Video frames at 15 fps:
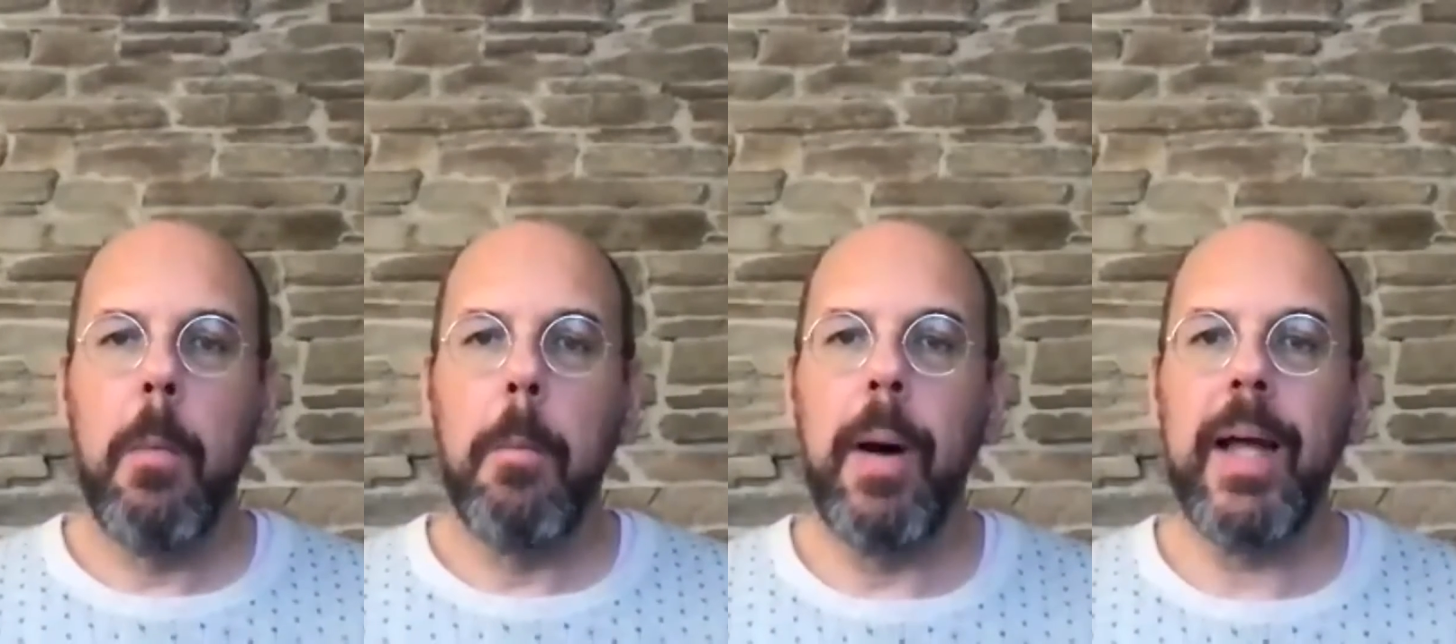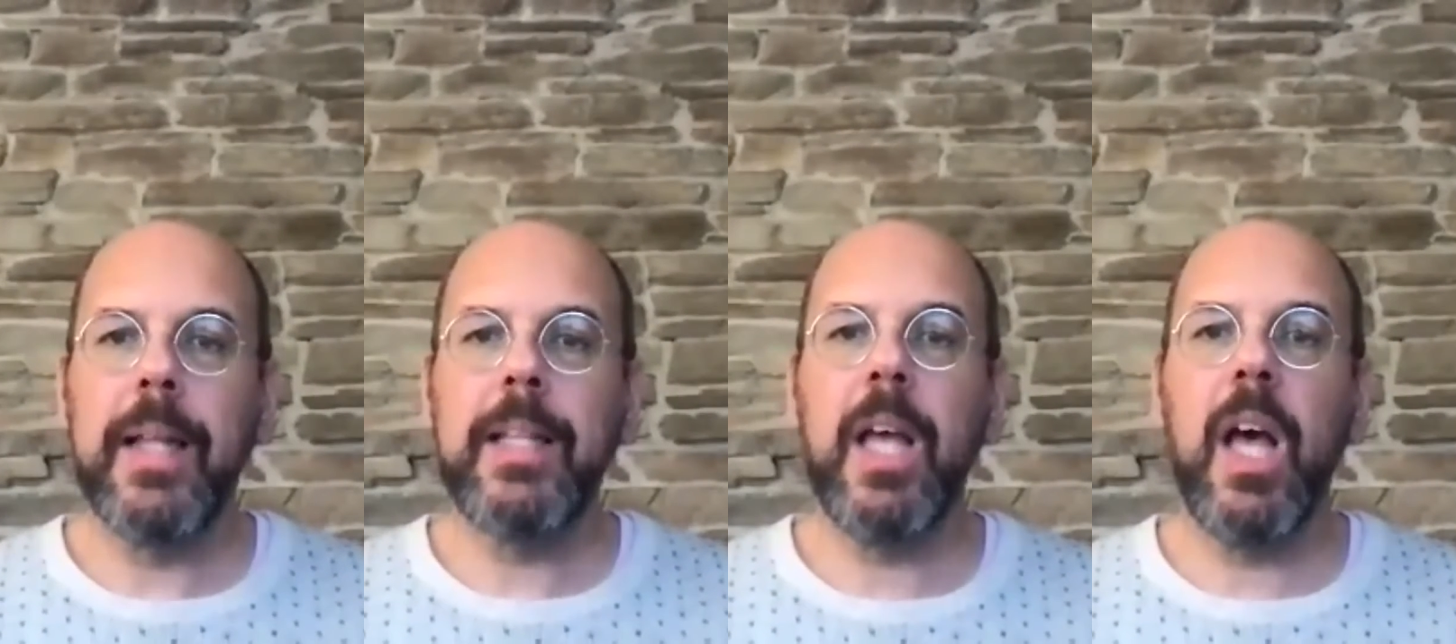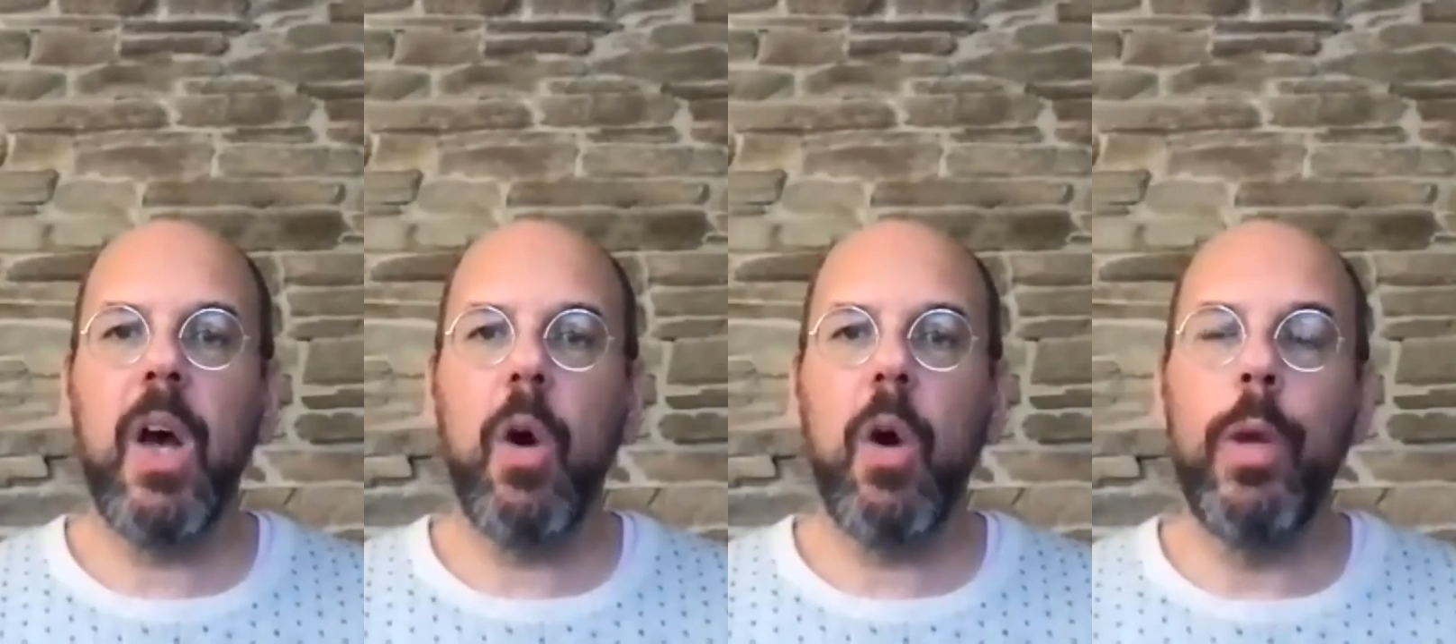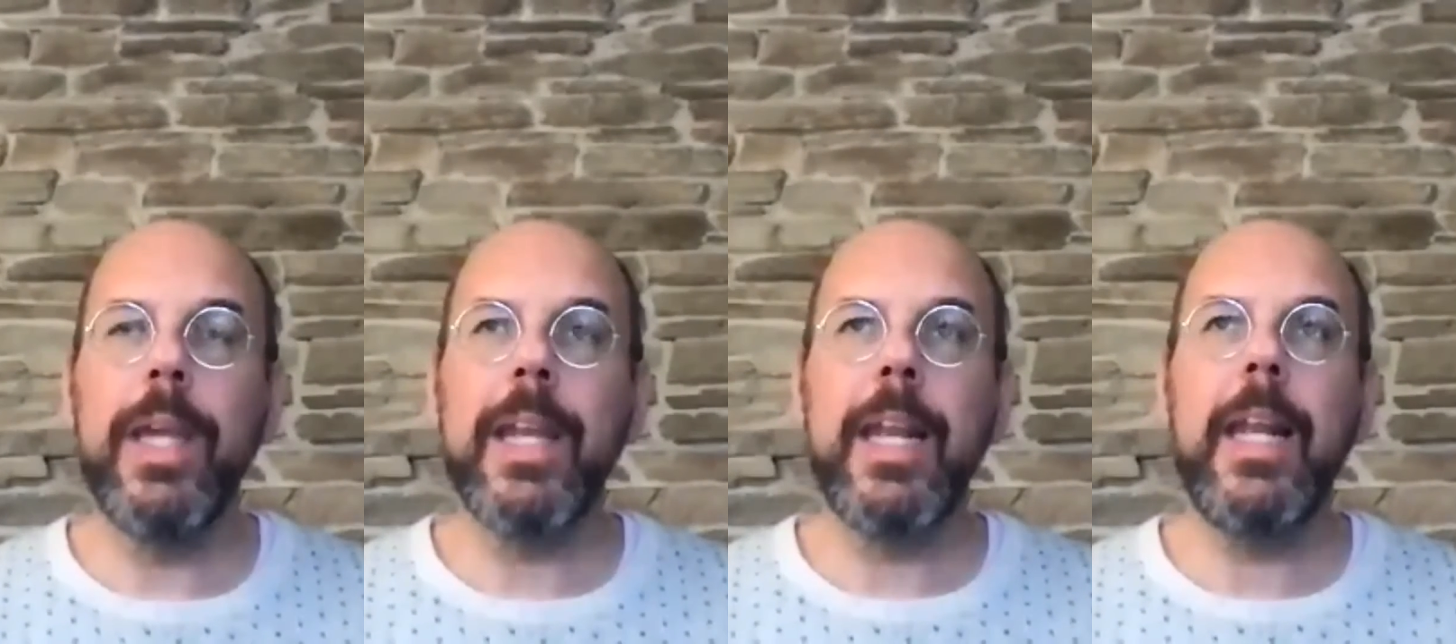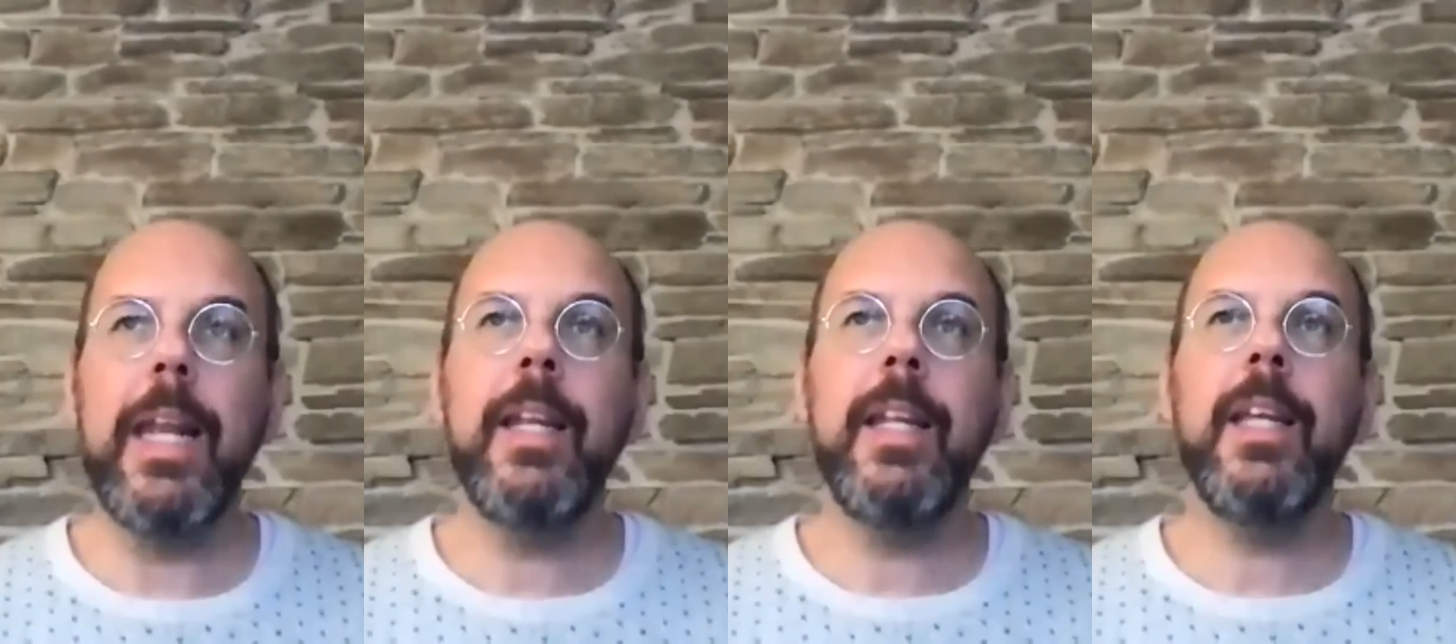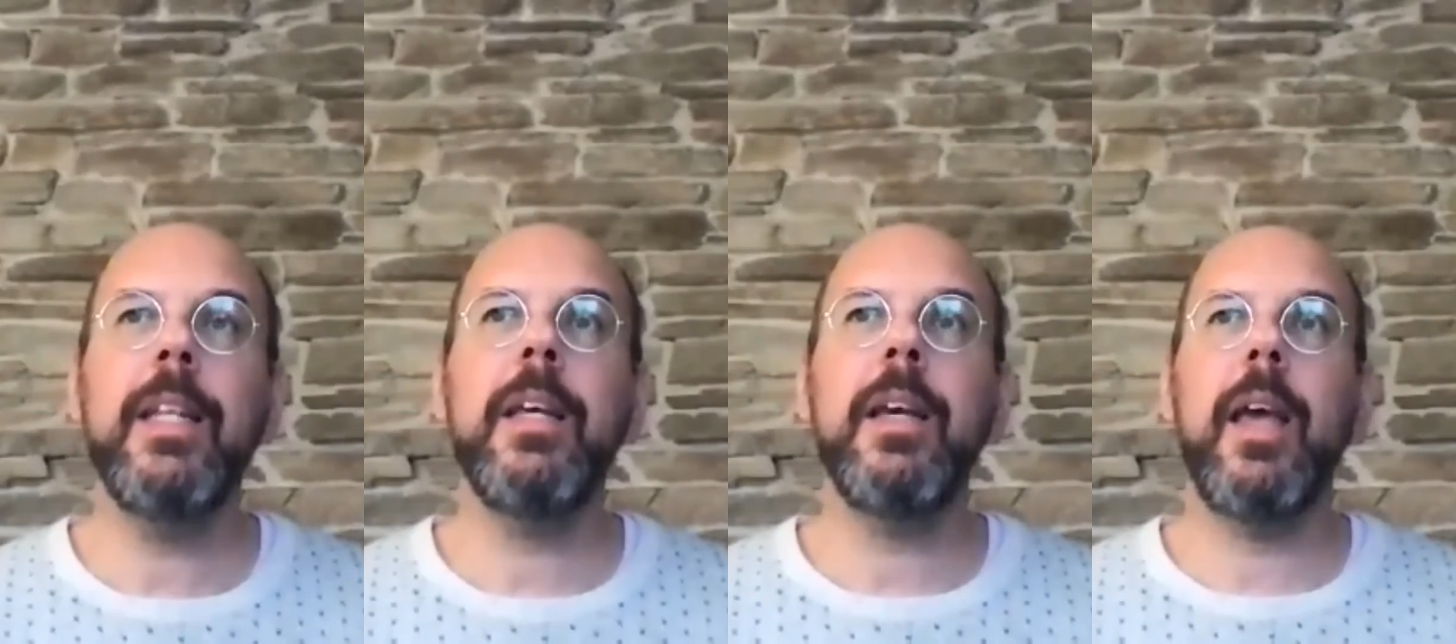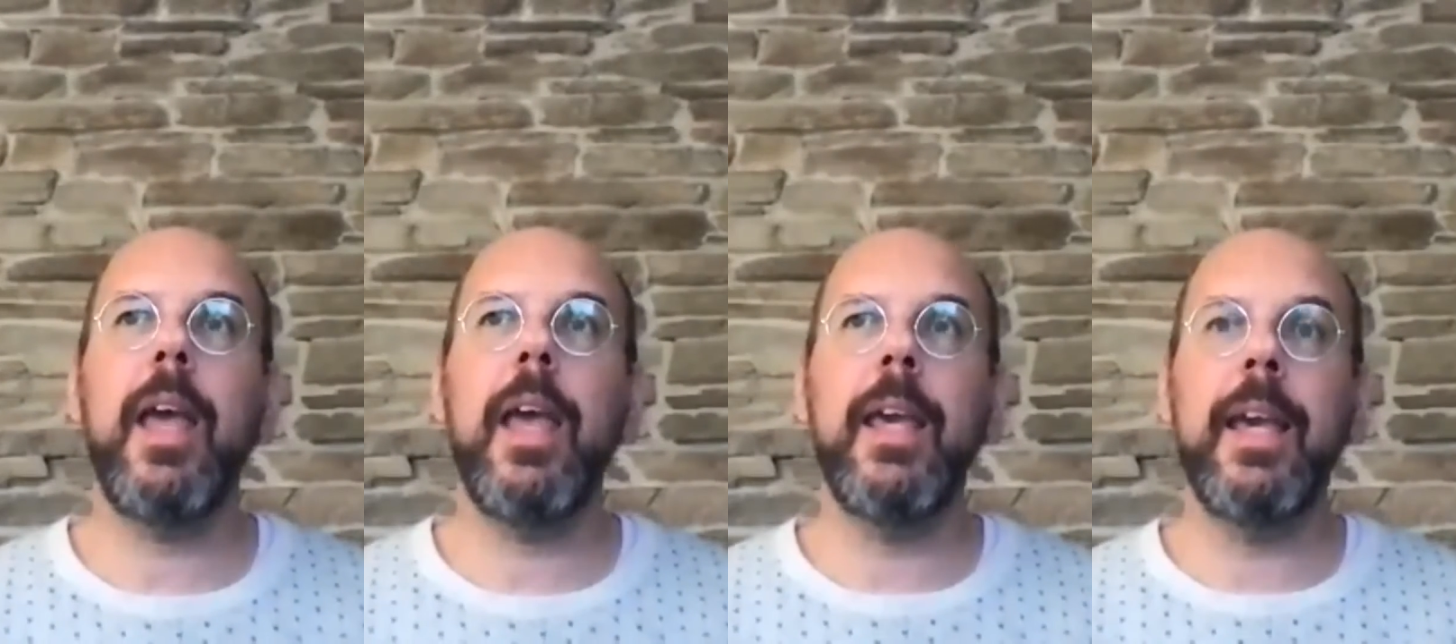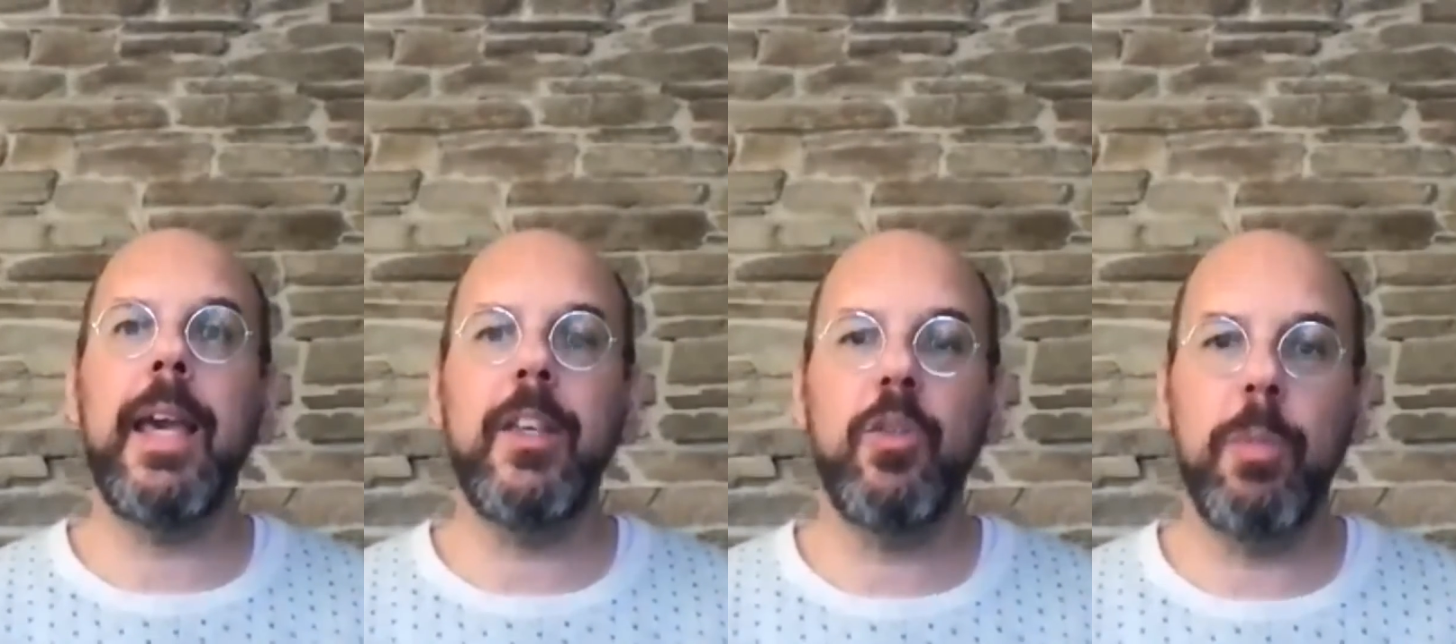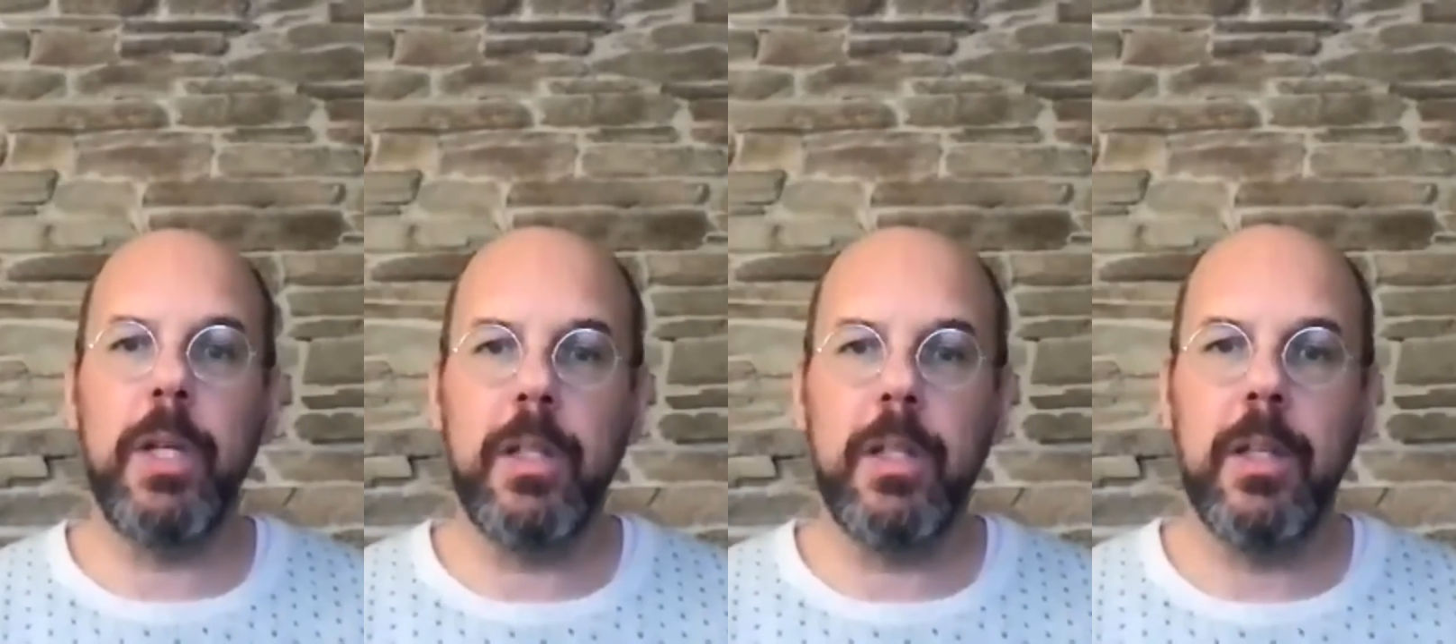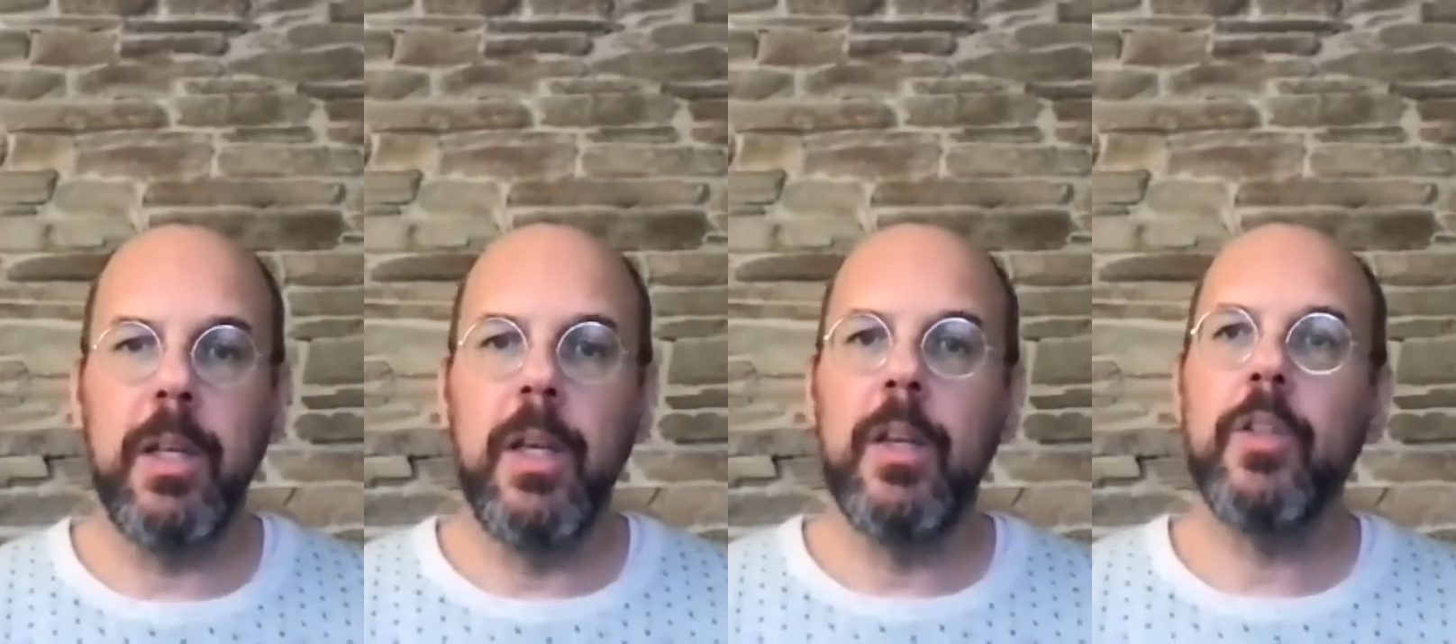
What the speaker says: but we really need engagement,